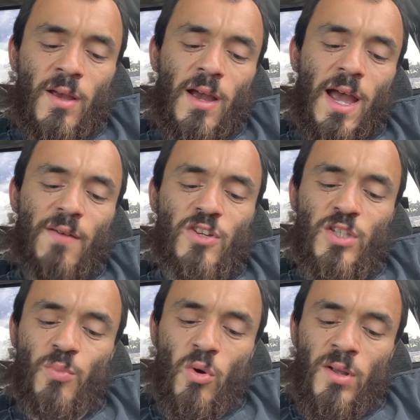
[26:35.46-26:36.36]
I have just
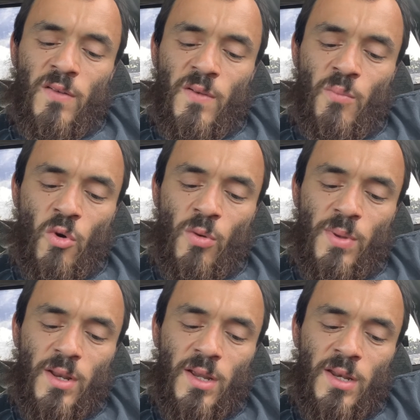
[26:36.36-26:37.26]
spoken of the
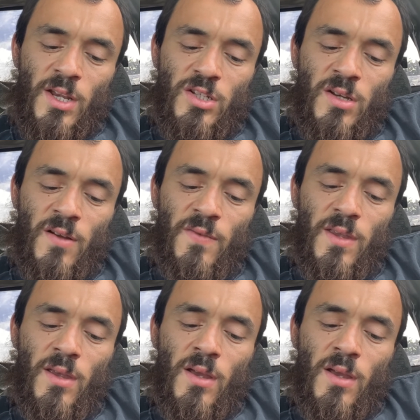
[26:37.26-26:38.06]
morbid condition of the